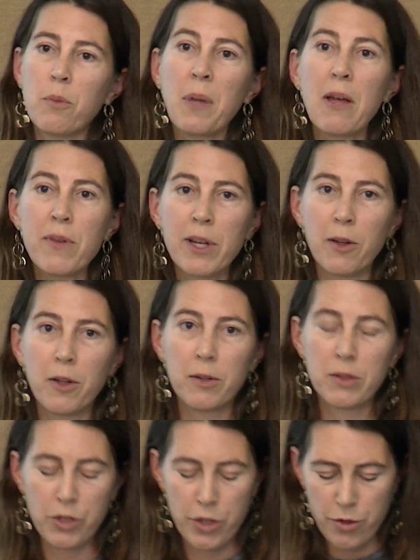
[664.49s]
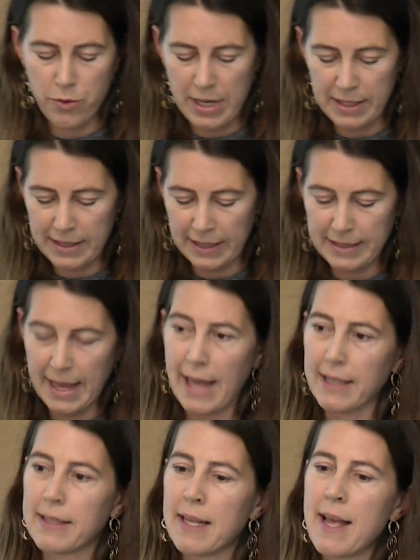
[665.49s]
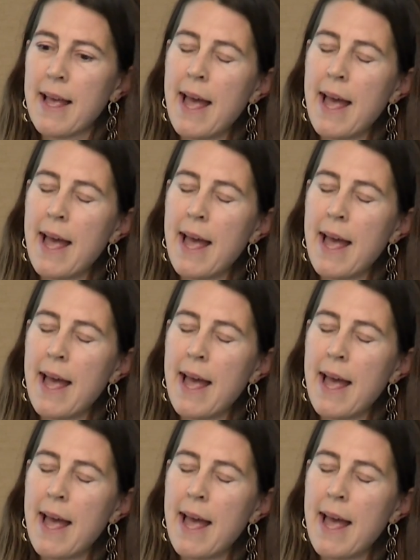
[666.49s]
pivotal to his success